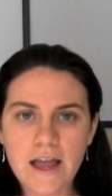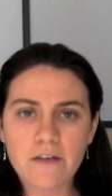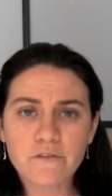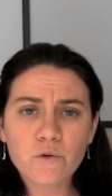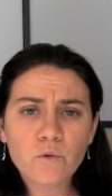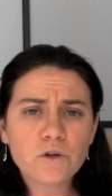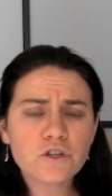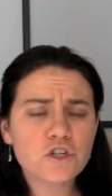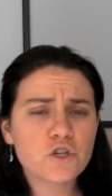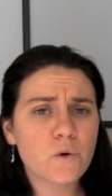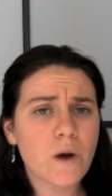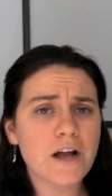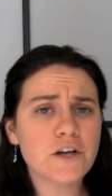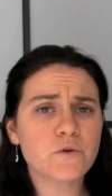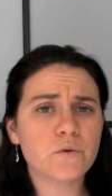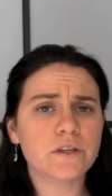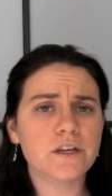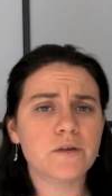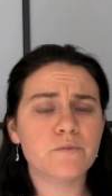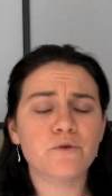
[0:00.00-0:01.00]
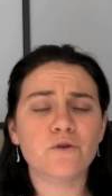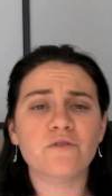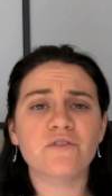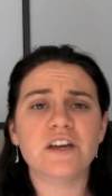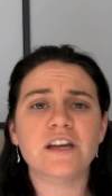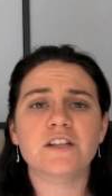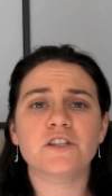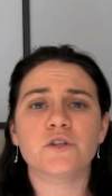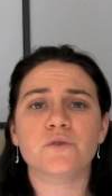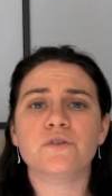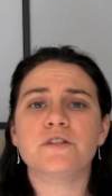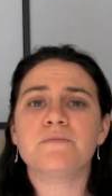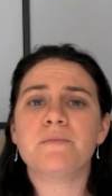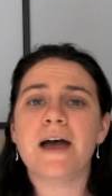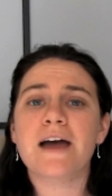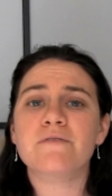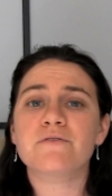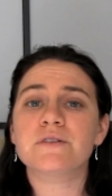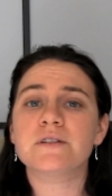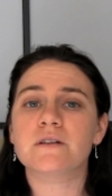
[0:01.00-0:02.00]
If the world is gradually improving and so the
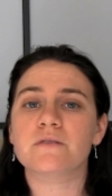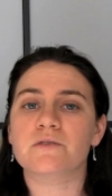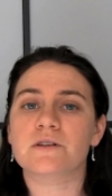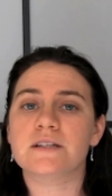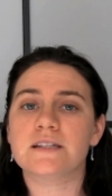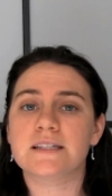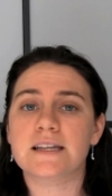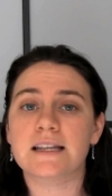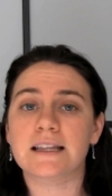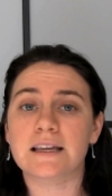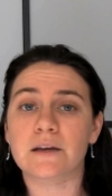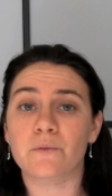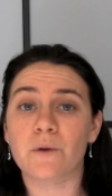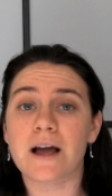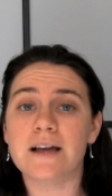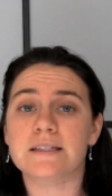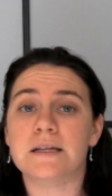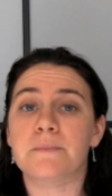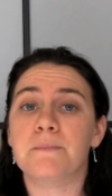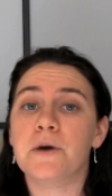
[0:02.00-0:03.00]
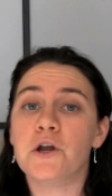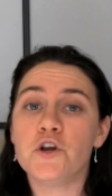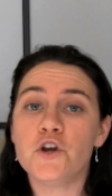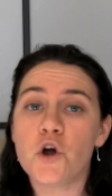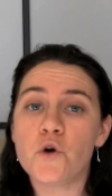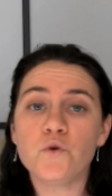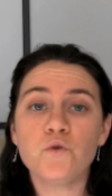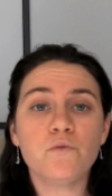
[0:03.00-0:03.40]
demand for silver is steadily rising, but no